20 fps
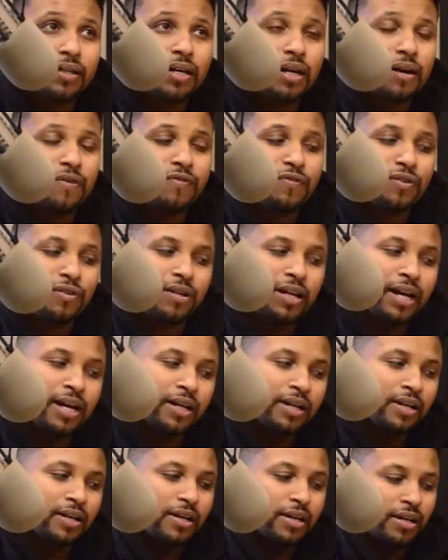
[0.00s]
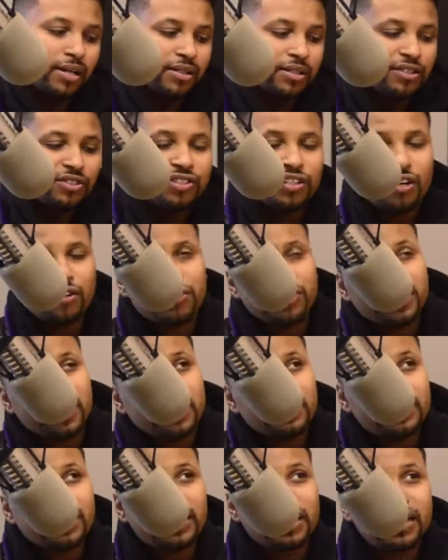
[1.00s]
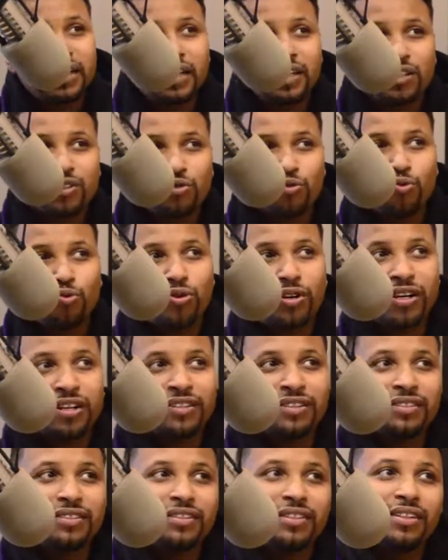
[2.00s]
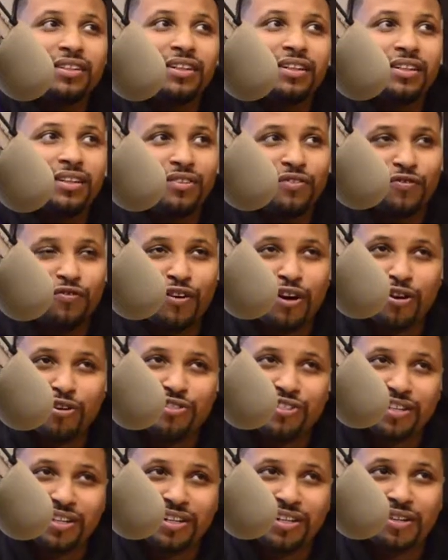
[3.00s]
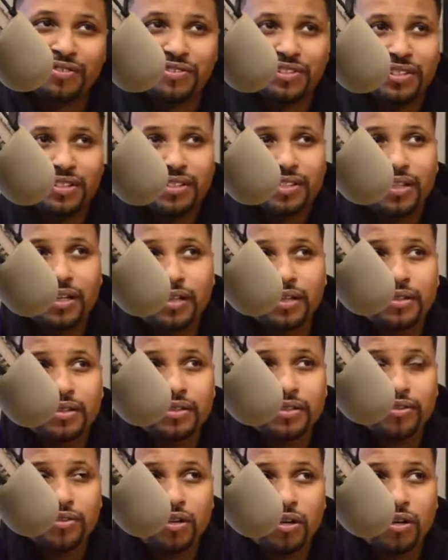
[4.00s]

I feel like there's no such thing as one version of success.